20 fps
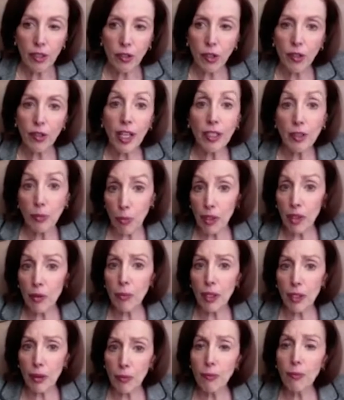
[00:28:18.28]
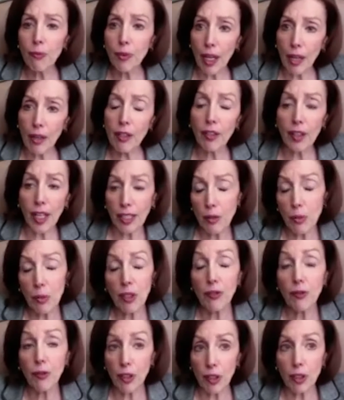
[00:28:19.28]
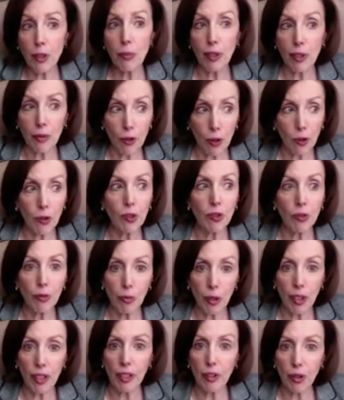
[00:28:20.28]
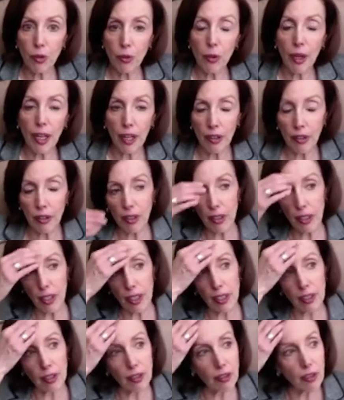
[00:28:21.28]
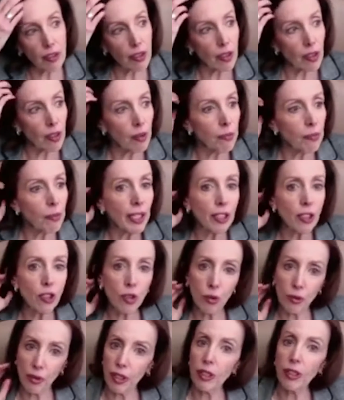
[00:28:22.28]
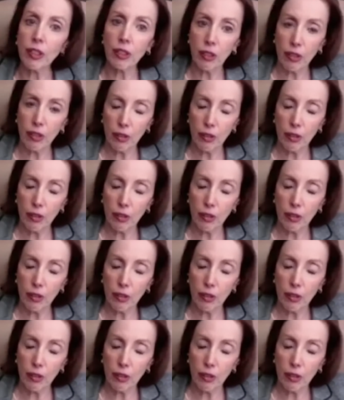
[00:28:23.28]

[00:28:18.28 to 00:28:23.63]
so that's been that's been a very big goal of mine throughout. And mentoring,